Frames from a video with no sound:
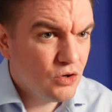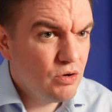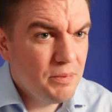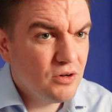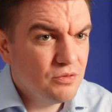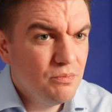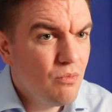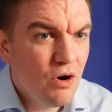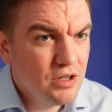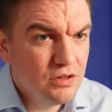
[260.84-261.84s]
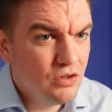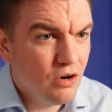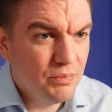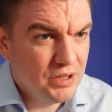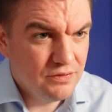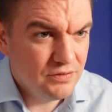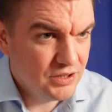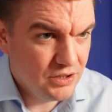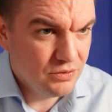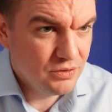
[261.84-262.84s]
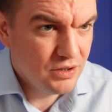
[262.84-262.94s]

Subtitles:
QuickBooks might not be for you.